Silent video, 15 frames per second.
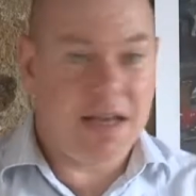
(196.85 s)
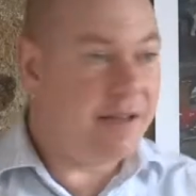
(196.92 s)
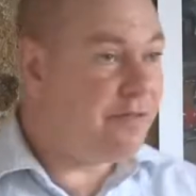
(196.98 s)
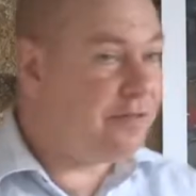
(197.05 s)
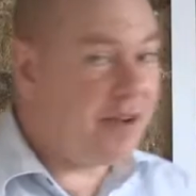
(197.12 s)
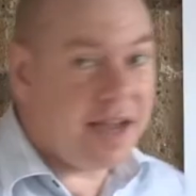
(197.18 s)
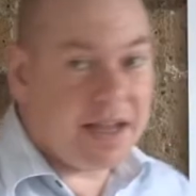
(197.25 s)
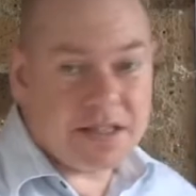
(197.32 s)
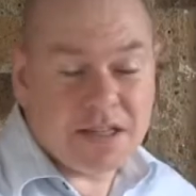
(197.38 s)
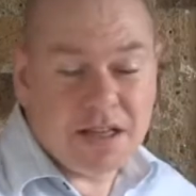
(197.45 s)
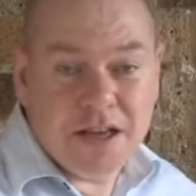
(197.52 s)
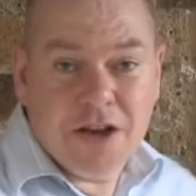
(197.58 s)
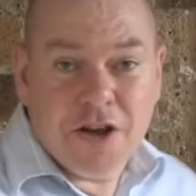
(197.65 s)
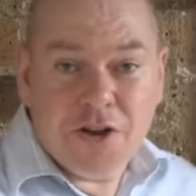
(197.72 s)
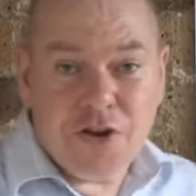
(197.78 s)
In fact,
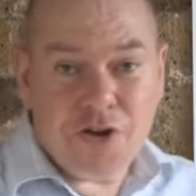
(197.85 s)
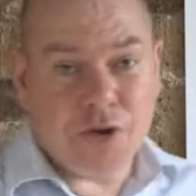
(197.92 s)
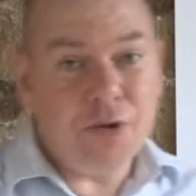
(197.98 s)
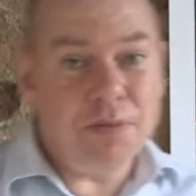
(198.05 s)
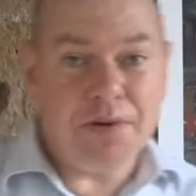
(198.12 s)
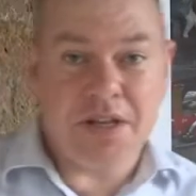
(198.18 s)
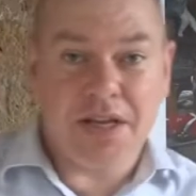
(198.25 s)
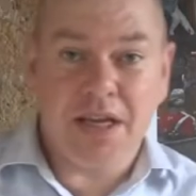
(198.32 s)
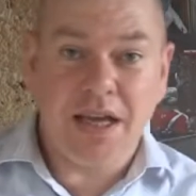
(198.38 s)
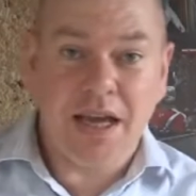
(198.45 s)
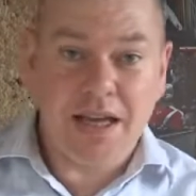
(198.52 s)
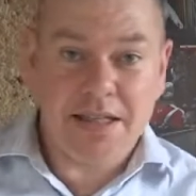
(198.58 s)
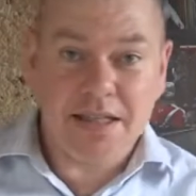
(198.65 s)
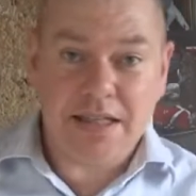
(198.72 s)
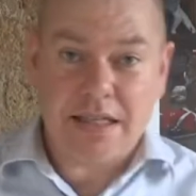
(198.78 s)
nobody
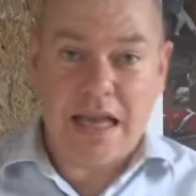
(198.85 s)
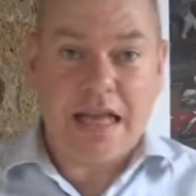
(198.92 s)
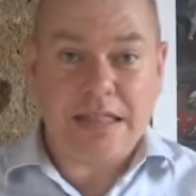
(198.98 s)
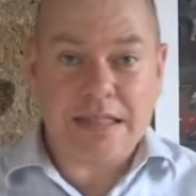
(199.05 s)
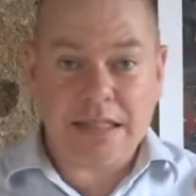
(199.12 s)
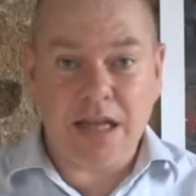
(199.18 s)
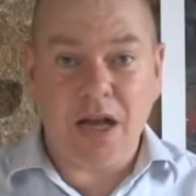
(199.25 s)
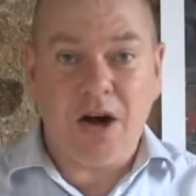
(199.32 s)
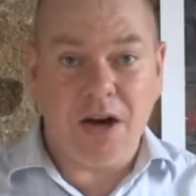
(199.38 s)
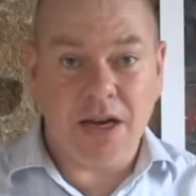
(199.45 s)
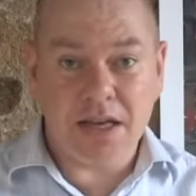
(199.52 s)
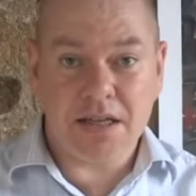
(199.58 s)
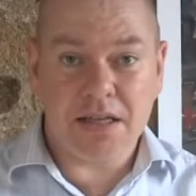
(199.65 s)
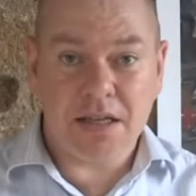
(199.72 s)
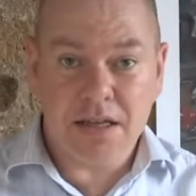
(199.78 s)
in this
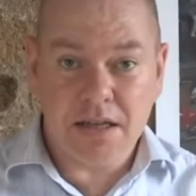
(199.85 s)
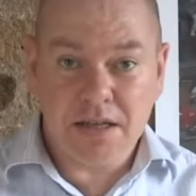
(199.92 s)
entire